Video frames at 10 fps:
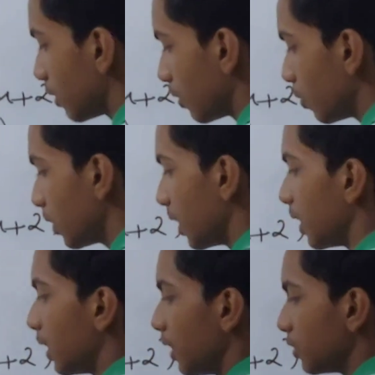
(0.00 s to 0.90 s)
Okay,
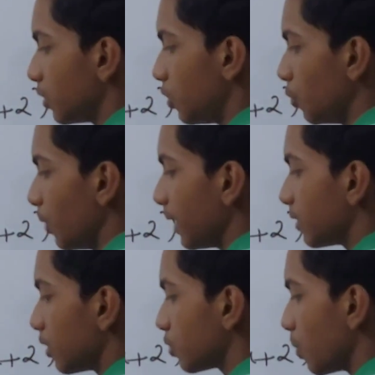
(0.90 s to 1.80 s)
so
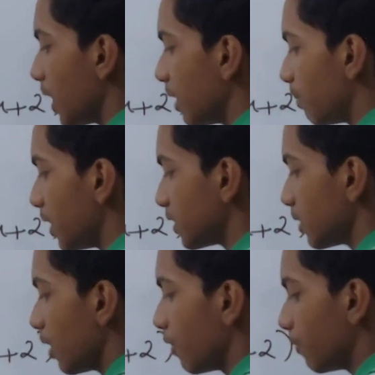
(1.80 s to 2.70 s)
2x square plus
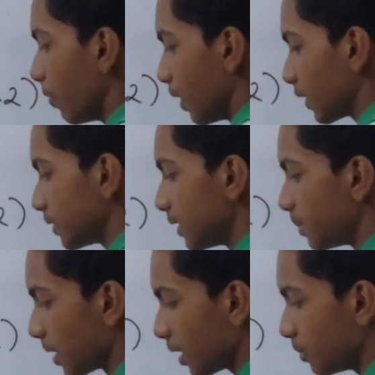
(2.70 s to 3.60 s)
4x, this
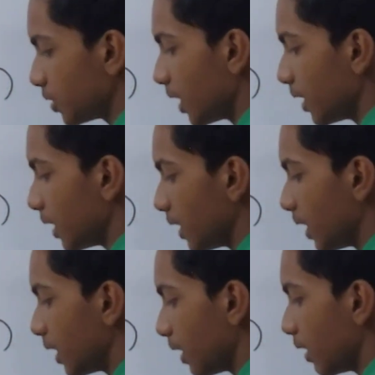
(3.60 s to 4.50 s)
becomes our
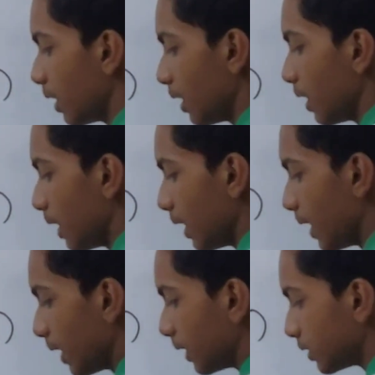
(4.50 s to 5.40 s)
area
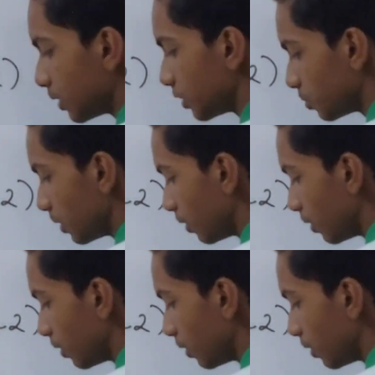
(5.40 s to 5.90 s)
and answer as well.